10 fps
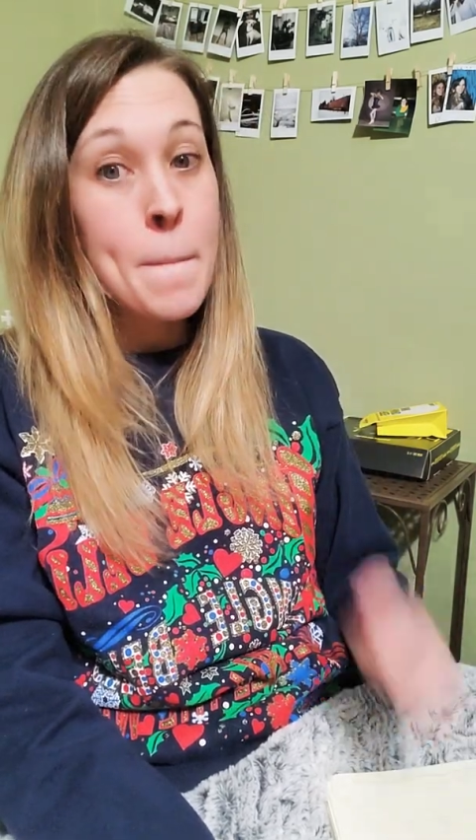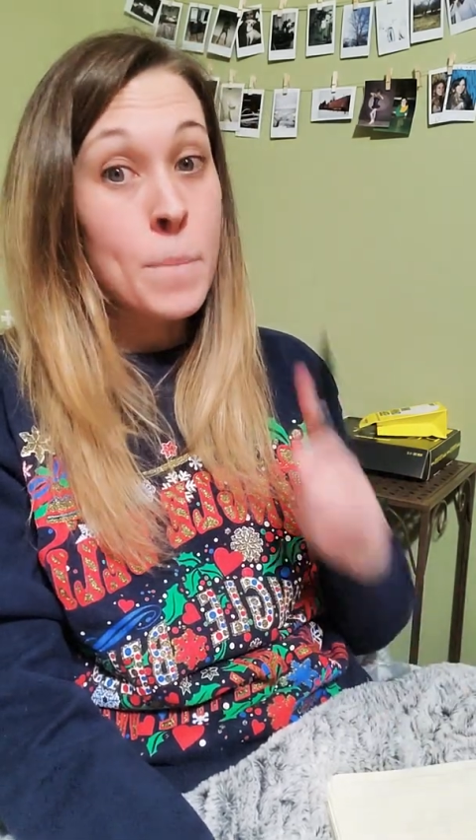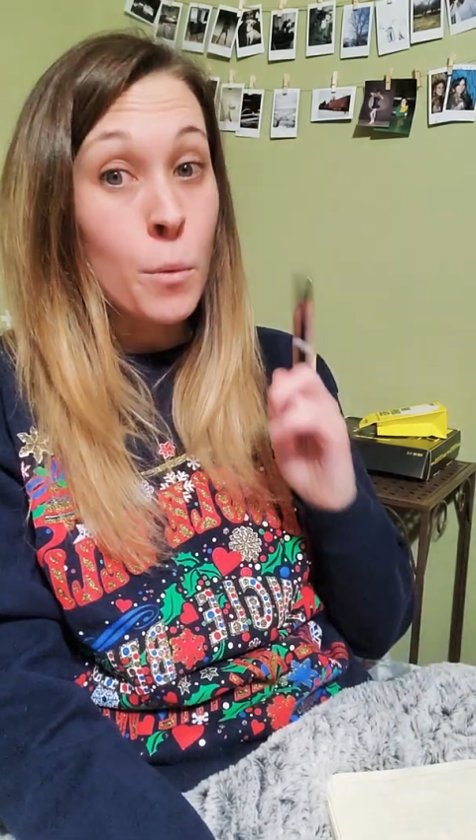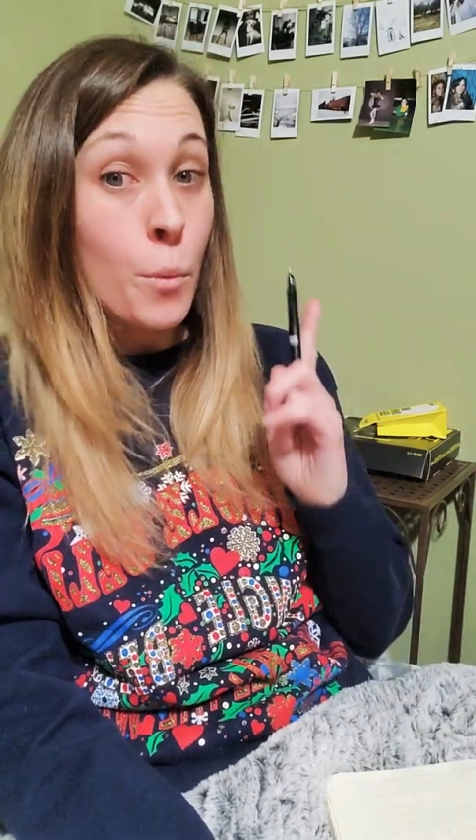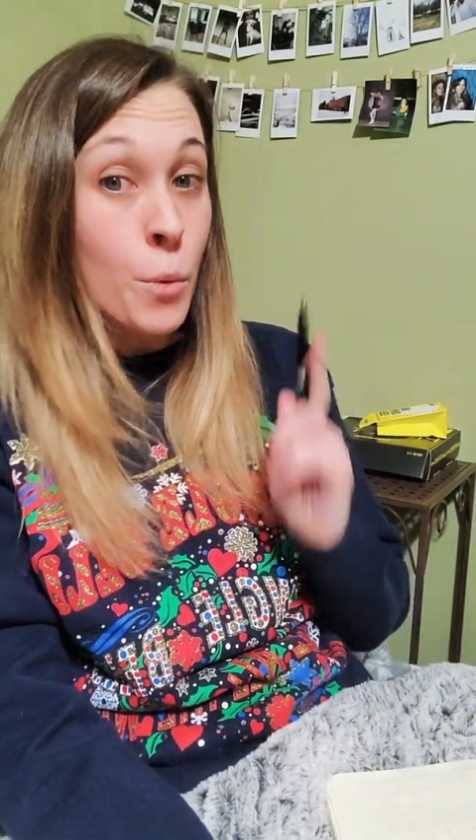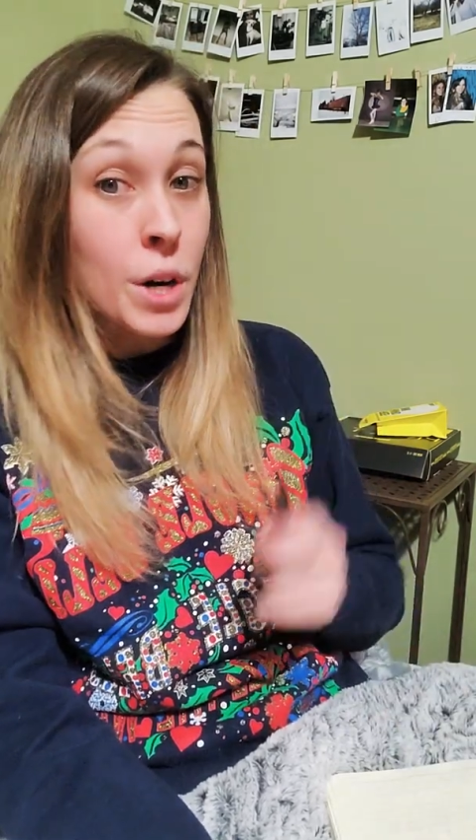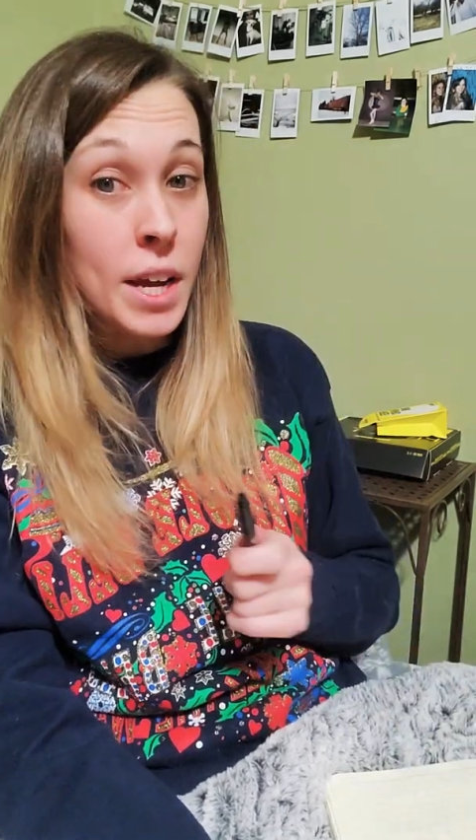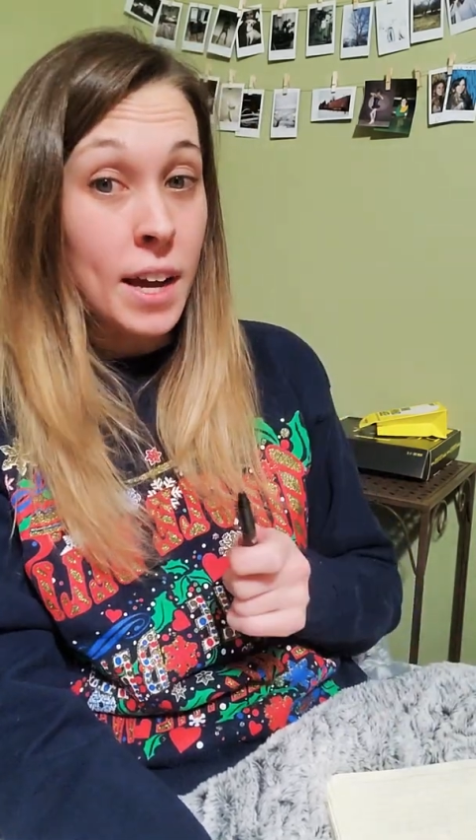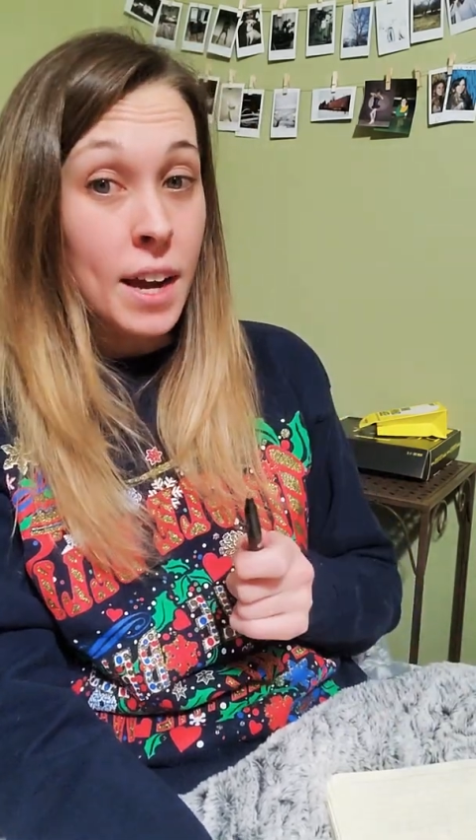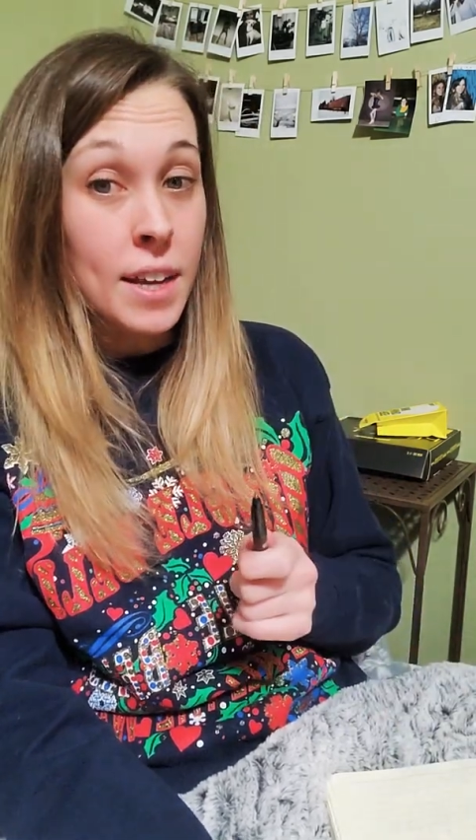But we're
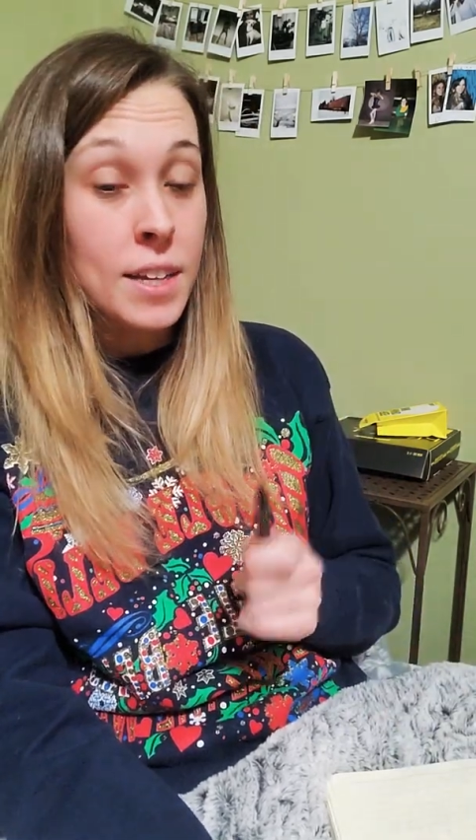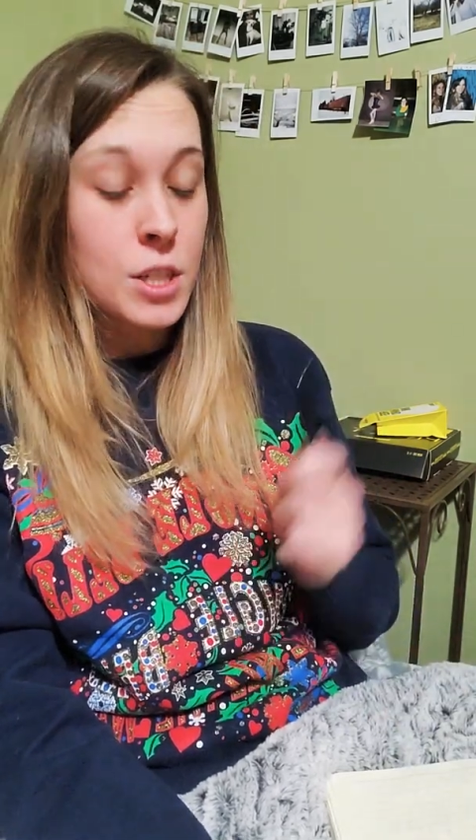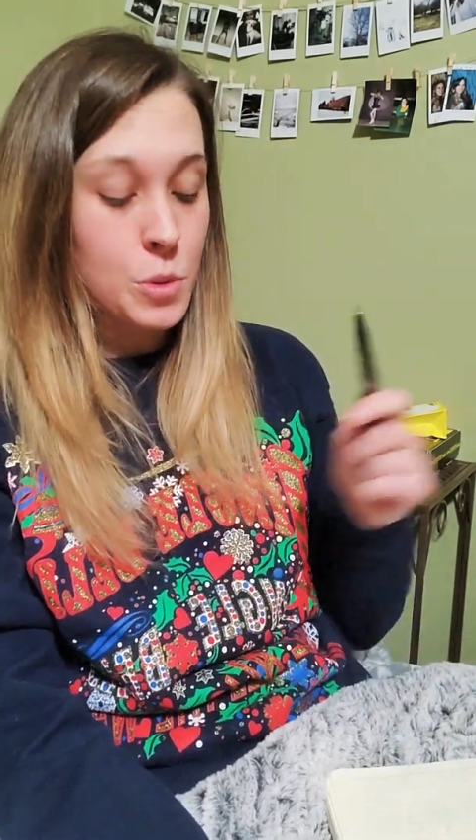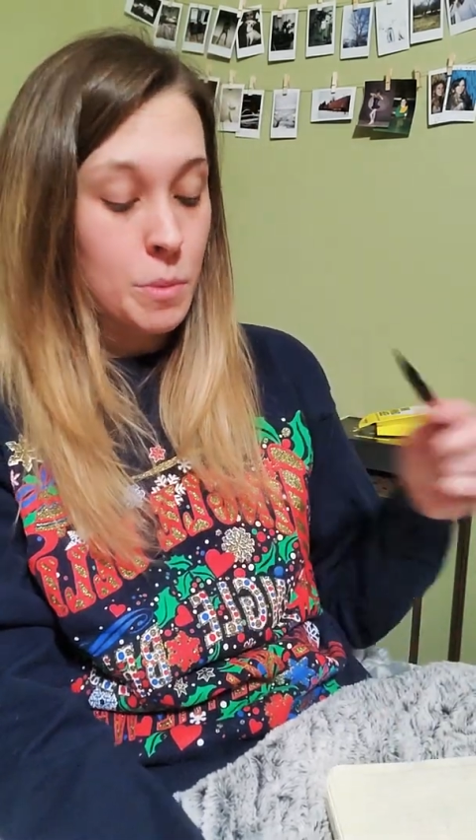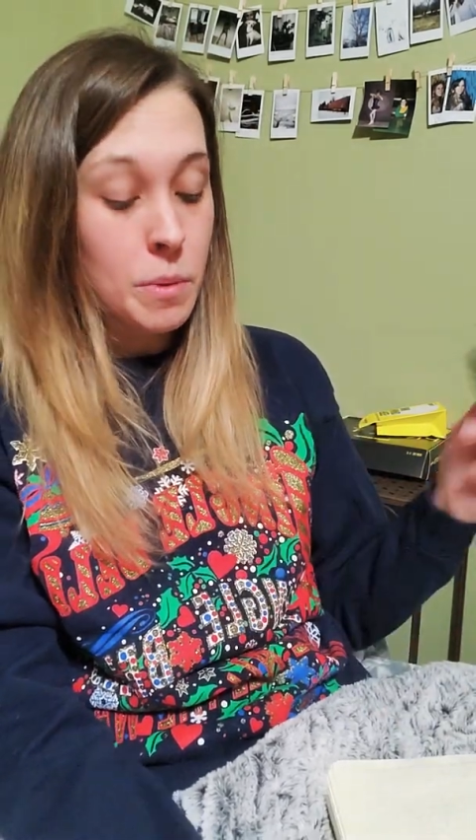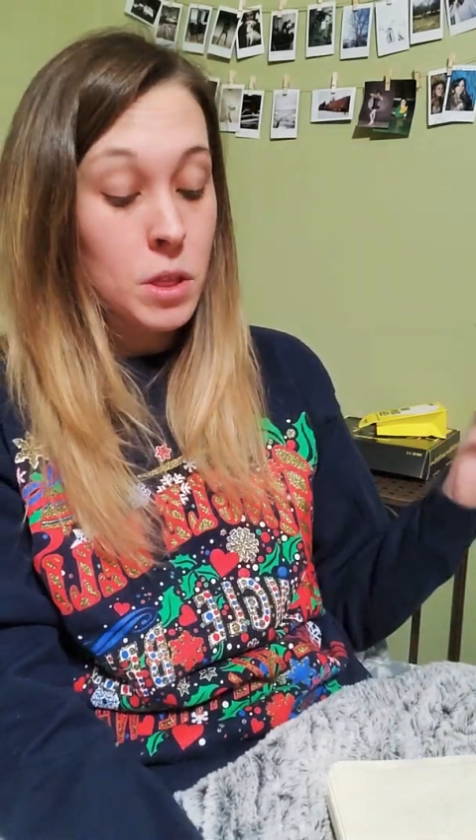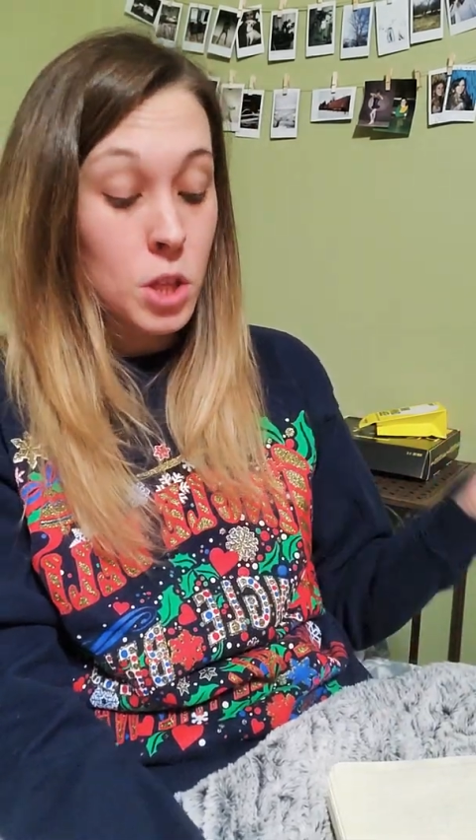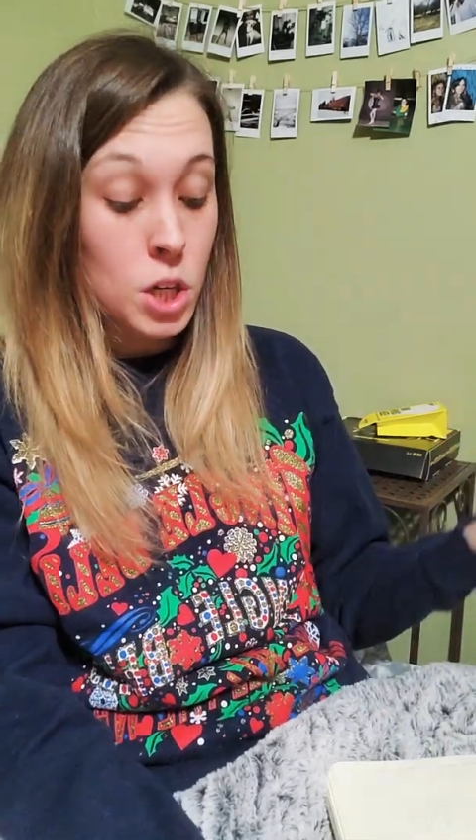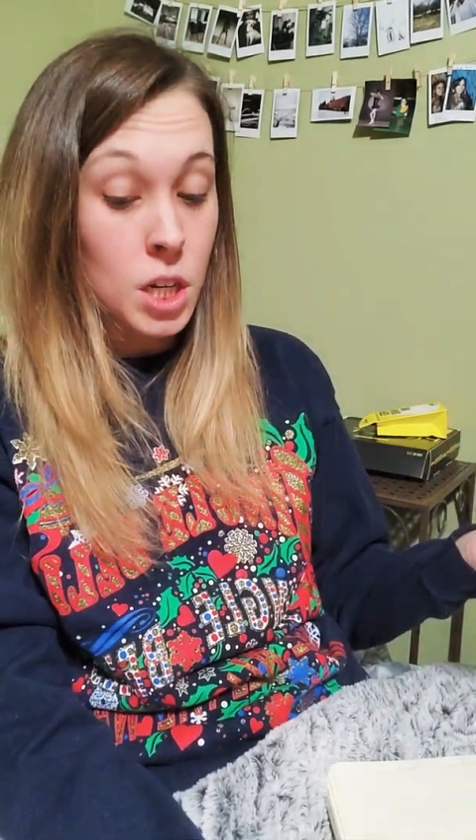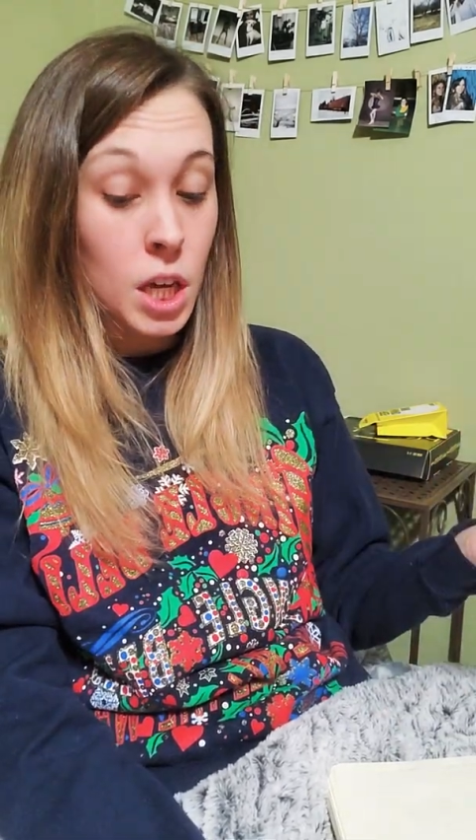working on it because we've been
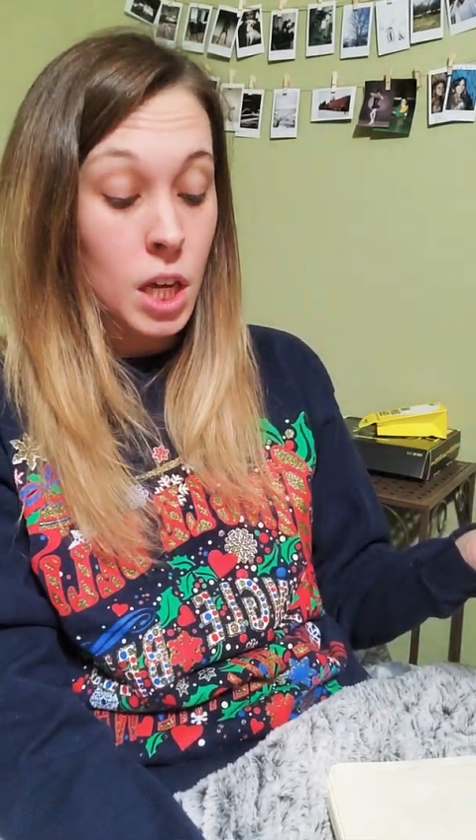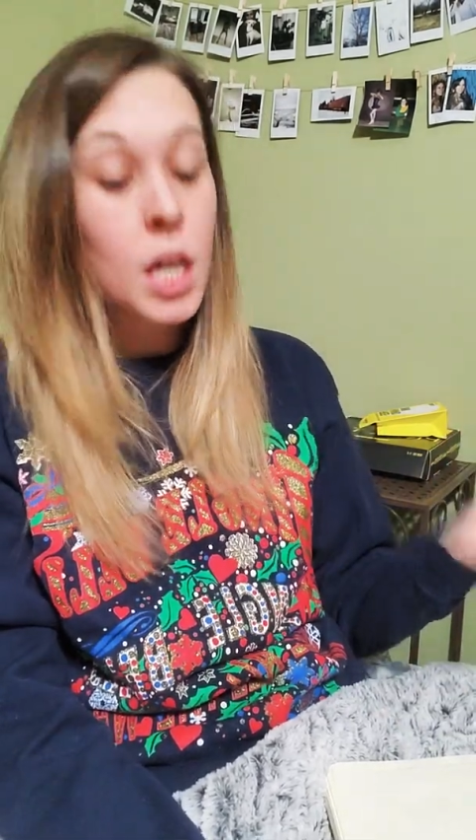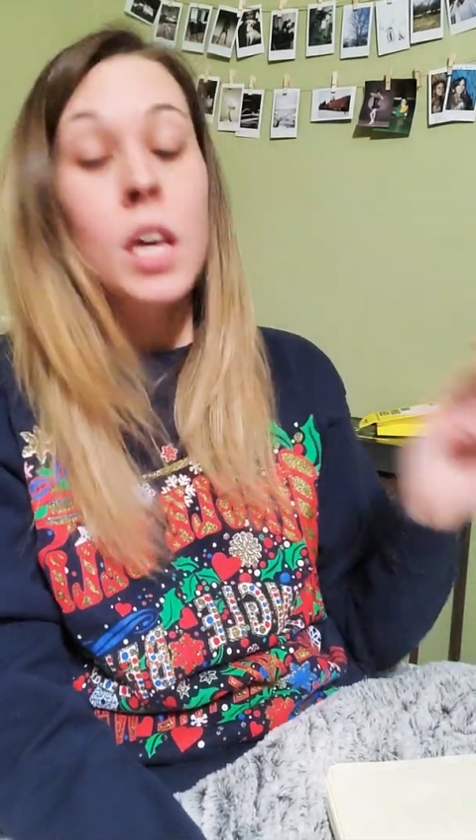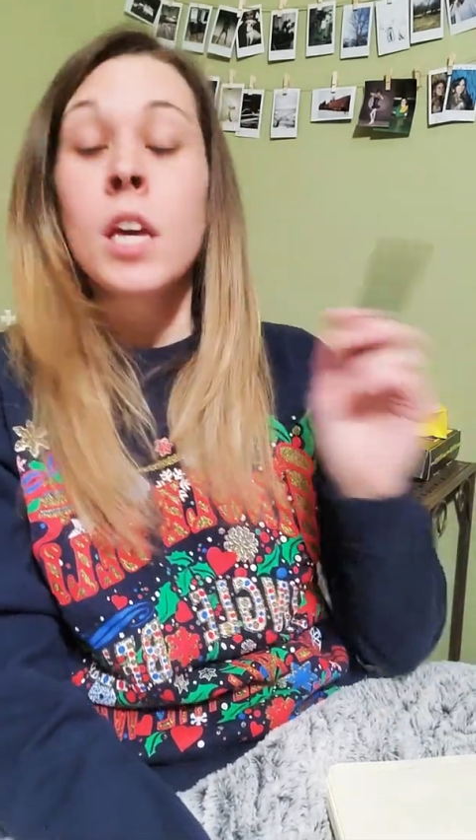learning